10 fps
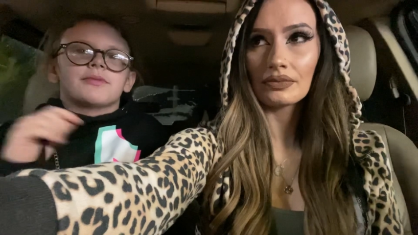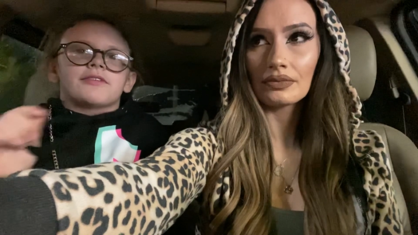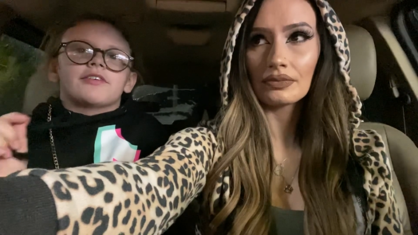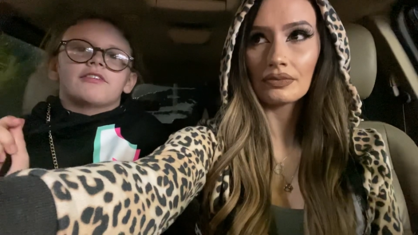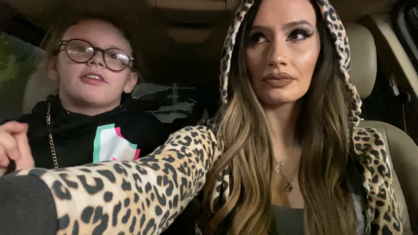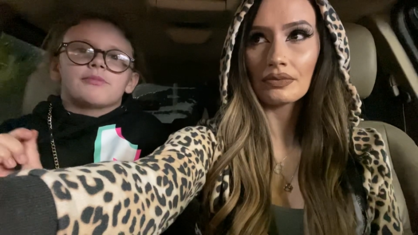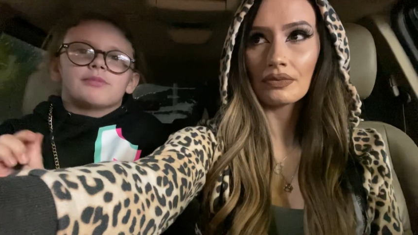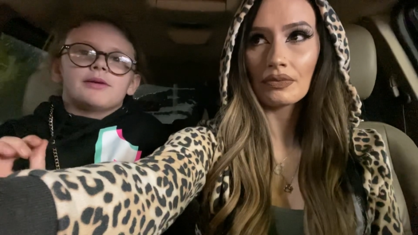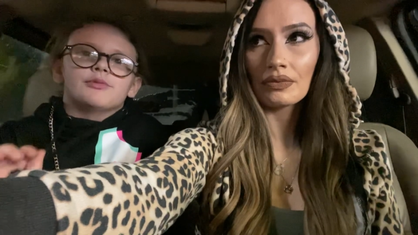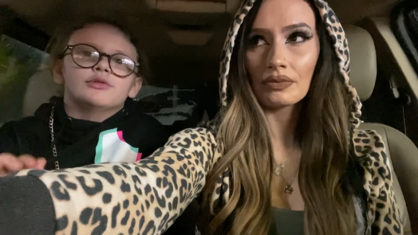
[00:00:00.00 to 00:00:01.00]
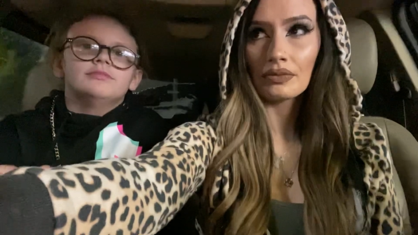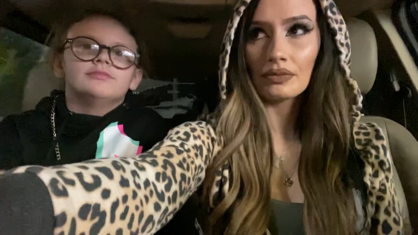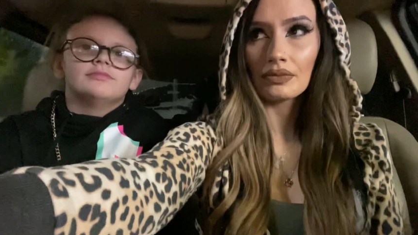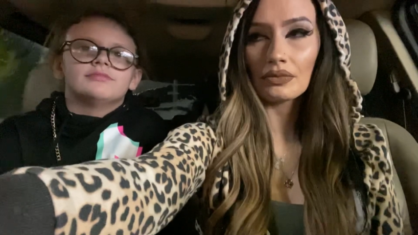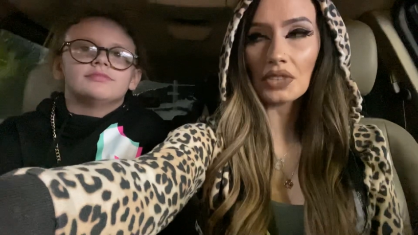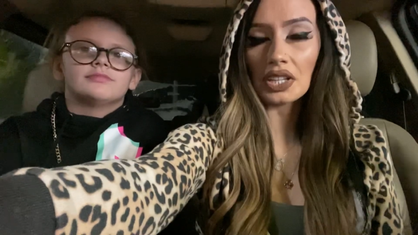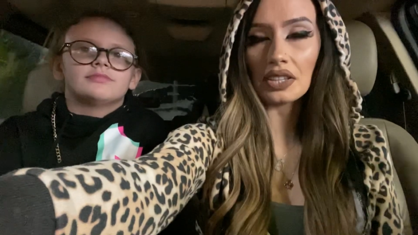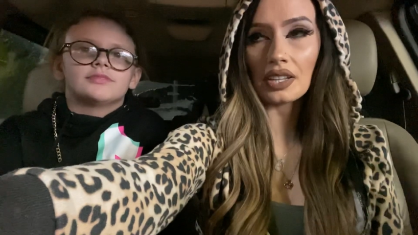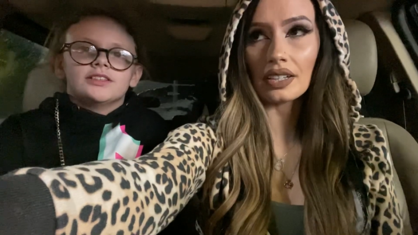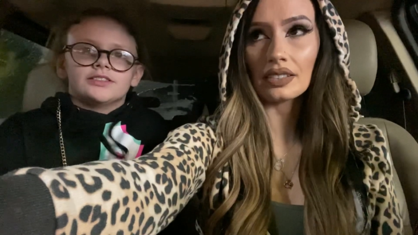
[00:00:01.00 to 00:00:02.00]
Speaker 1: to make fun of other people.
Speaker 2: You
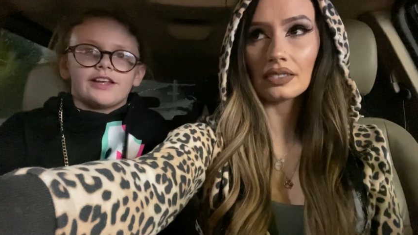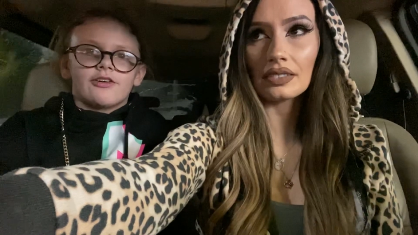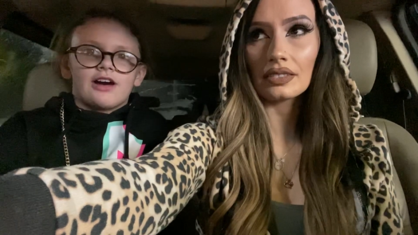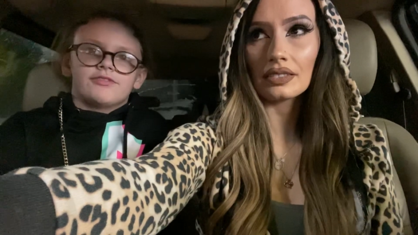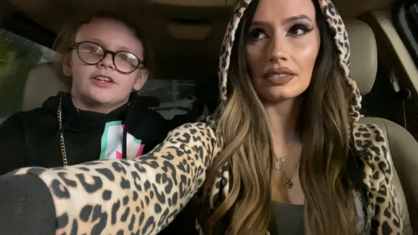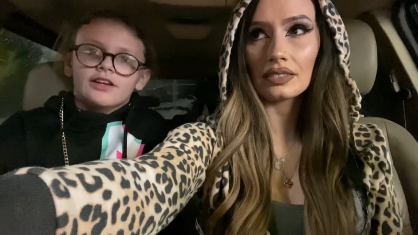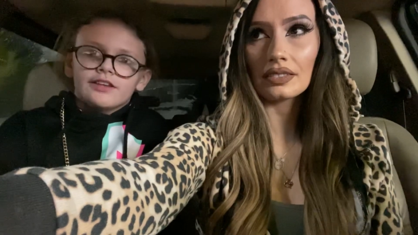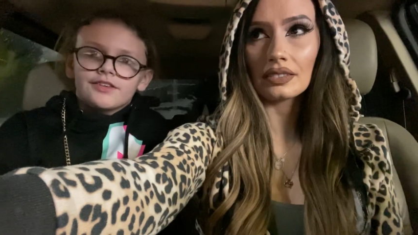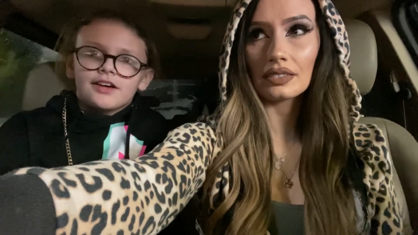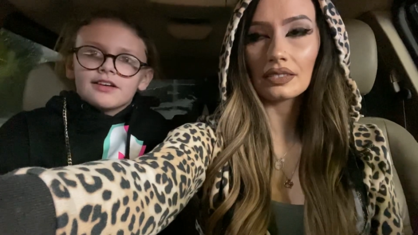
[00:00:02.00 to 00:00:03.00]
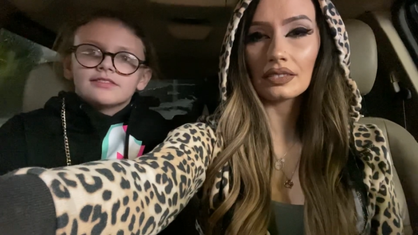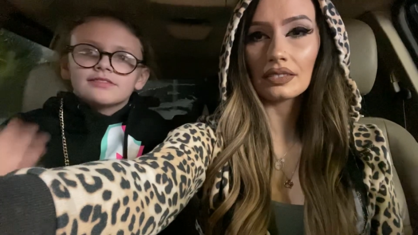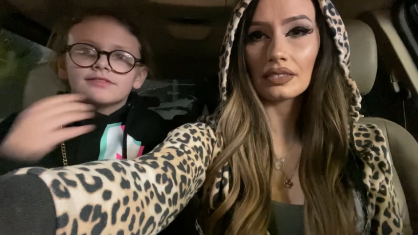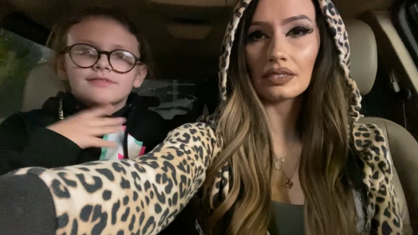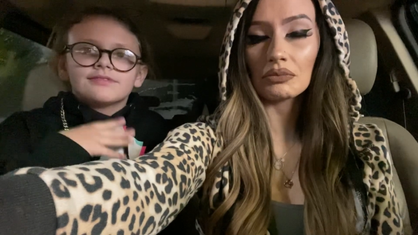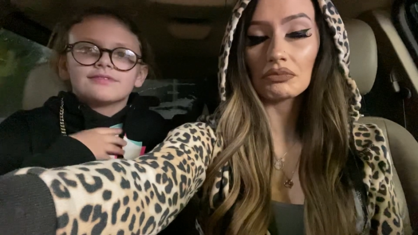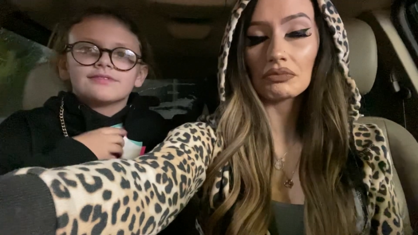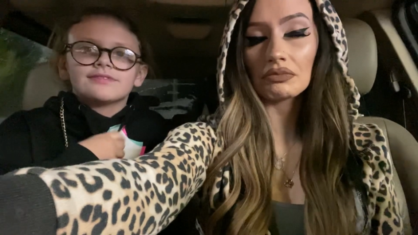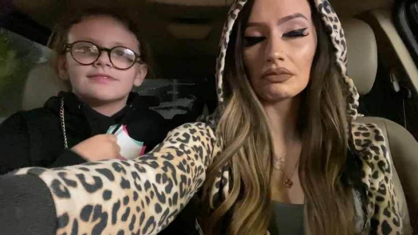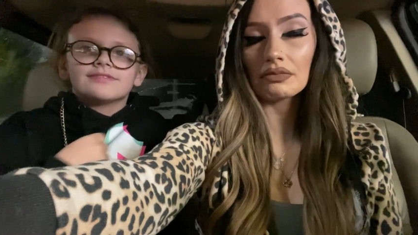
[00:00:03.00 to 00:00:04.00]
think that? Because they
Speaker 1: don't have to get that.
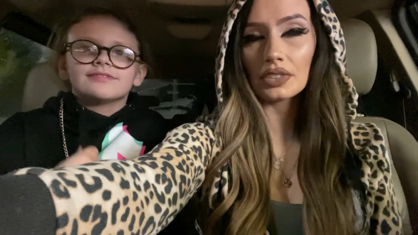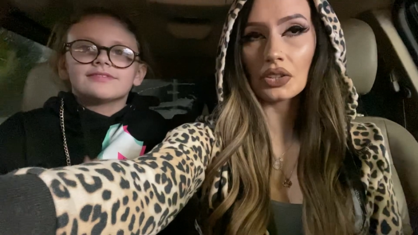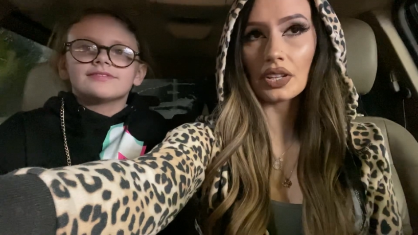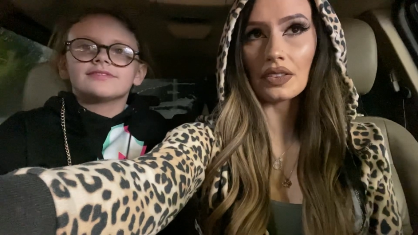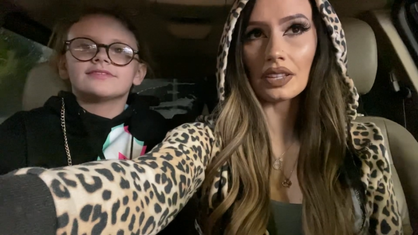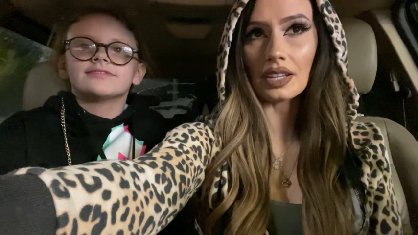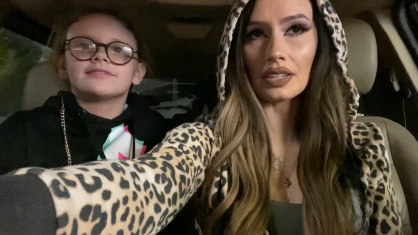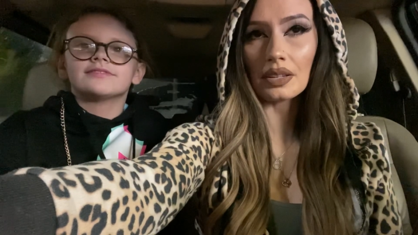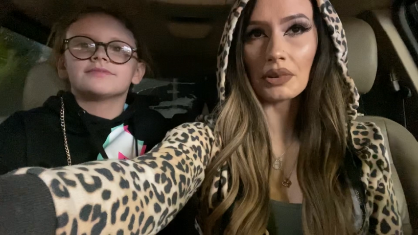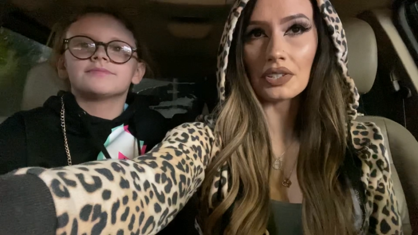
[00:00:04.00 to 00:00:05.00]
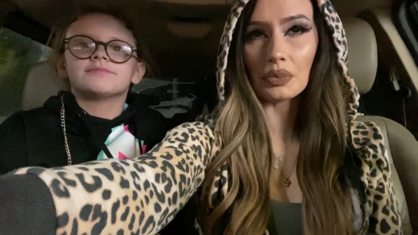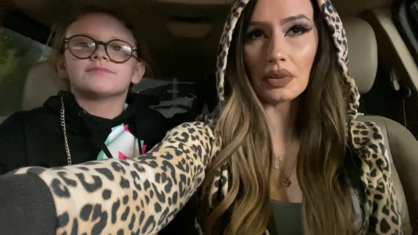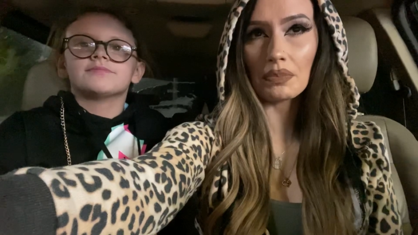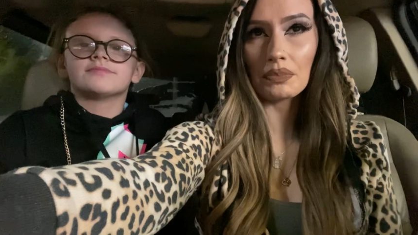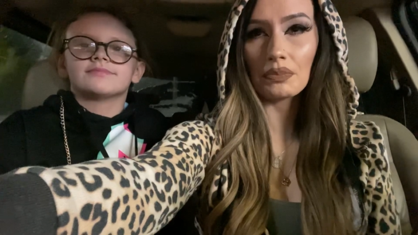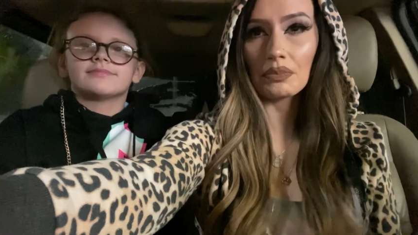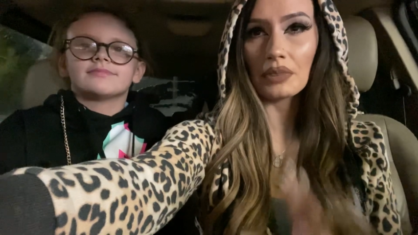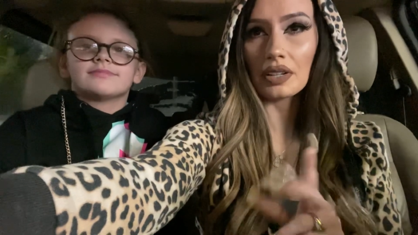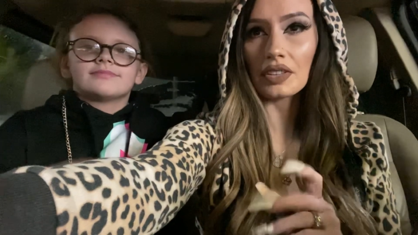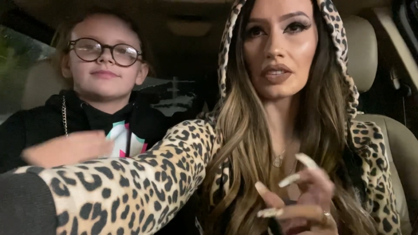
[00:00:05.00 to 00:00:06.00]
Speaker 2: So they think that the person with
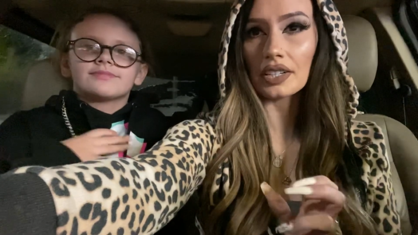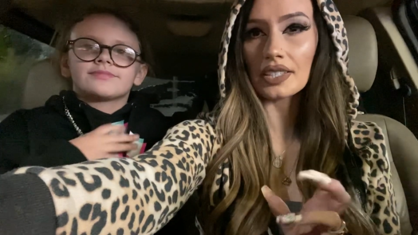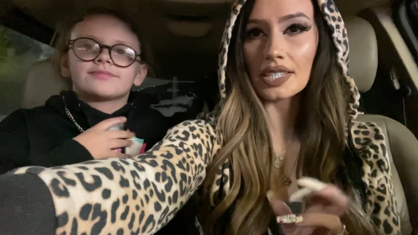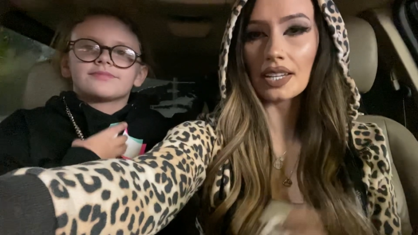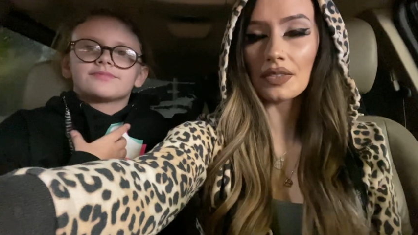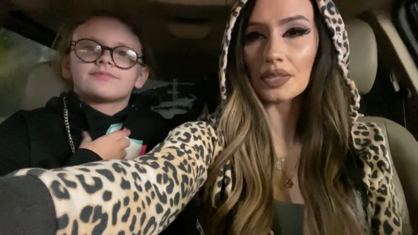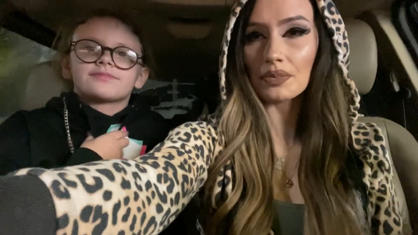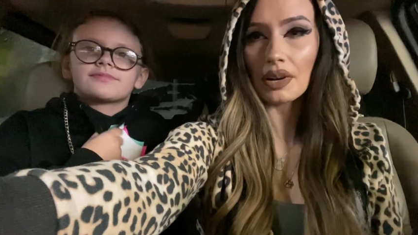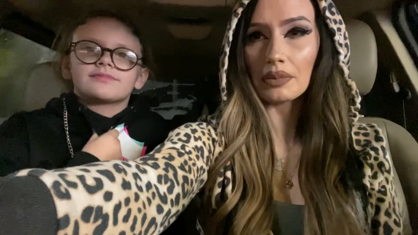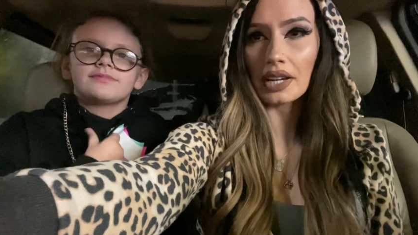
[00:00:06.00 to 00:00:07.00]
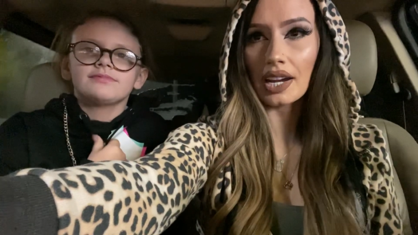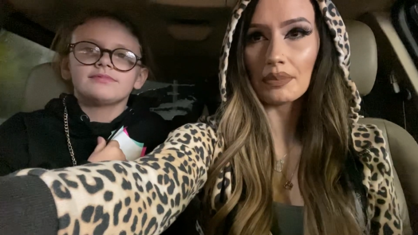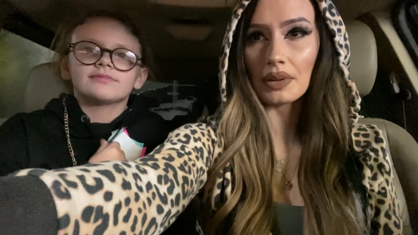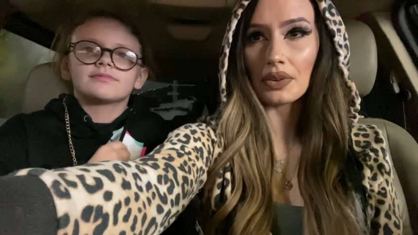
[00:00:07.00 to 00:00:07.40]
perfect looking teeth is probably happy